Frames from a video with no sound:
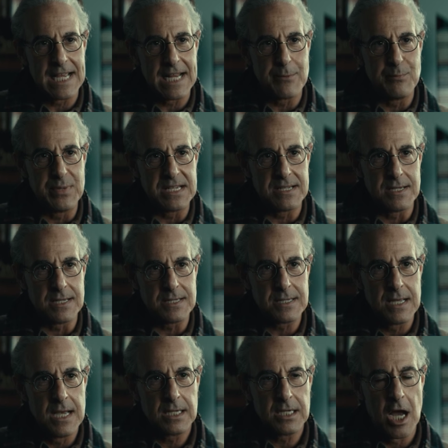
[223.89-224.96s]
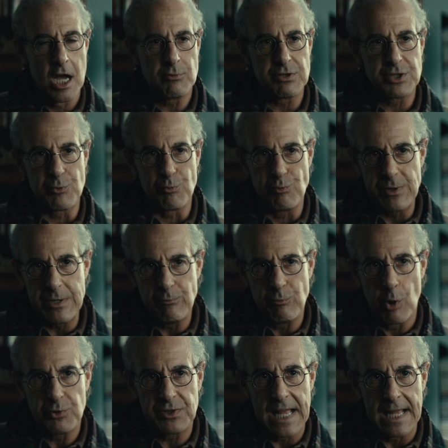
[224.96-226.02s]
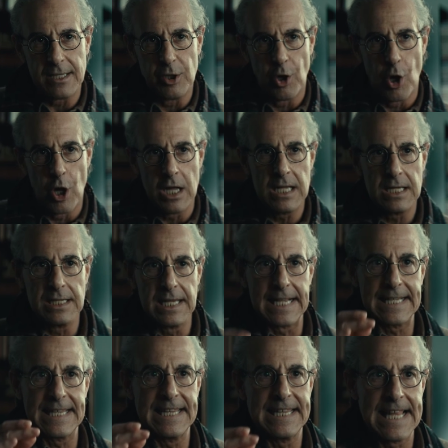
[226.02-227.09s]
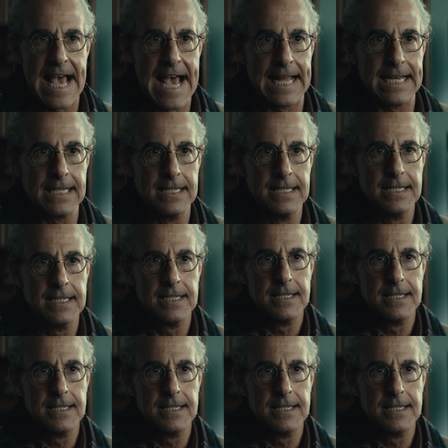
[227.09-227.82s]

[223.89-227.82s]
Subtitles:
powerful quietness that exists between them when they share the screen.